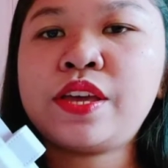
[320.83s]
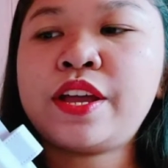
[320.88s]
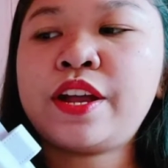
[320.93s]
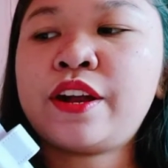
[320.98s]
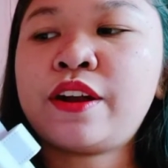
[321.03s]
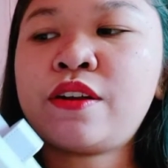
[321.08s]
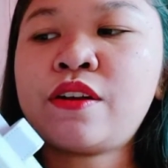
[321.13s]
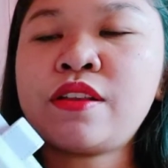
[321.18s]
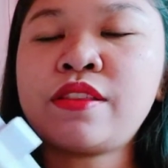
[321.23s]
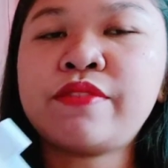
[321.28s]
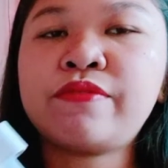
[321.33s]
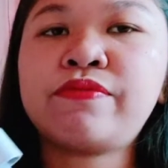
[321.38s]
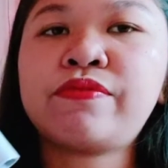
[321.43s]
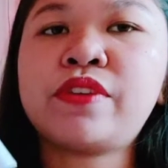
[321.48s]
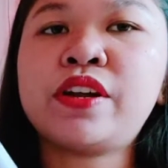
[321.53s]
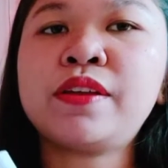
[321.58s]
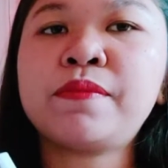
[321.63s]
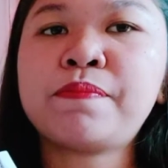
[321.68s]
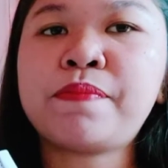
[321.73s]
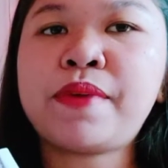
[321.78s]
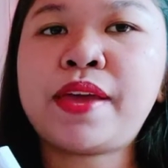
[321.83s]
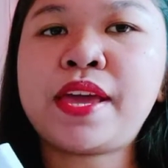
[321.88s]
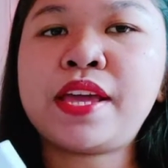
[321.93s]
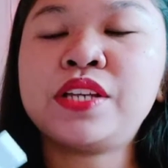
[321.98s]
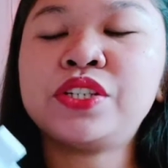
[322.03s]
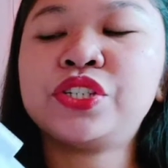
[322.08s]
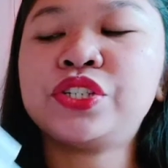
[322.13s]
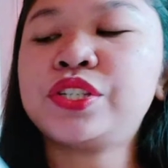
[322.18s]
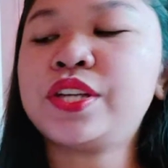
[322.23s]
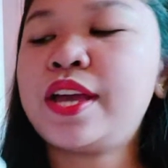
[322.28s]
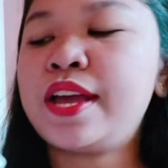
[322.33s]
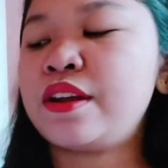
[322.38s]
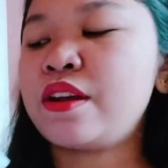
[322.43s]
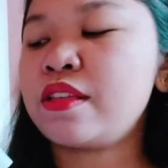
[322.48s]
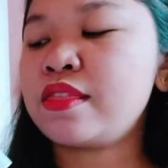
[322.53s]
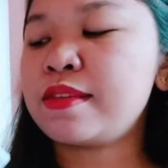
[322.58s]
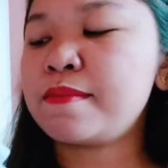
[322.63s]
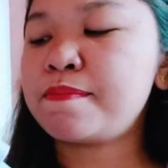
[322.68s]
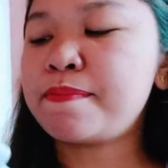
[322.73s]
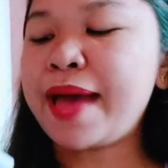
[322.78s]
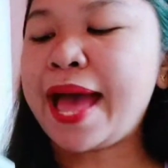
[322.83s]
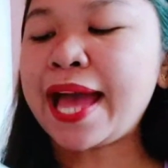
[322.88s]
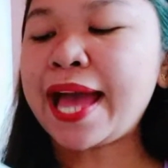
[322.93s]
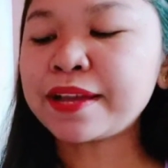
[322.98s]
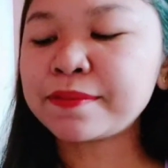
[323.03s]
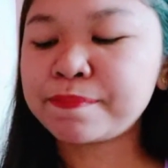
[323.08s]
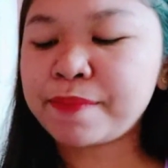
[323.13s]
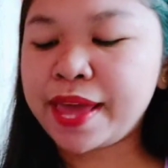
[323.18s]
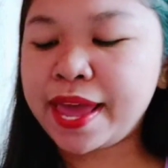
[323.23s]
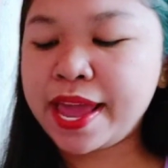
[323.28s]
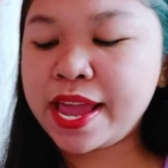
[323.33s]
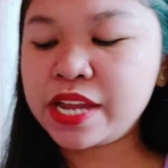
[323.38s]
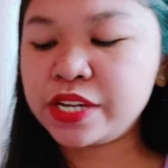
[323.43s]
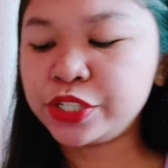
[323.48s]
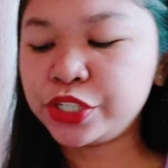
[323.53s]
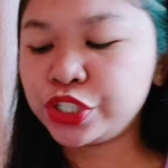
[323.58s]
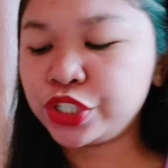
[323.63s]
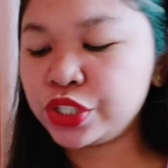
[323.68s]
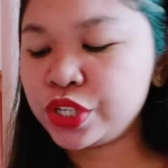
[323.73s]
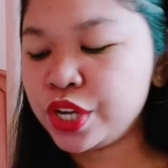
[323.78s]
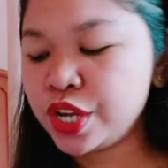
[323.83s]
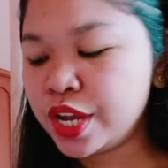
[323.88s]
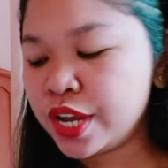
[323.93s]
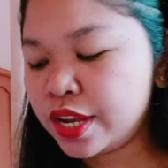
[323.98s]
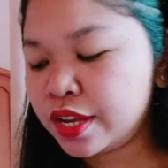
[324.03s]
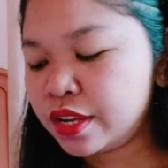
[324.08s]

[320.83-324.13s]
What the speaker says: here on the front page, and on the back page,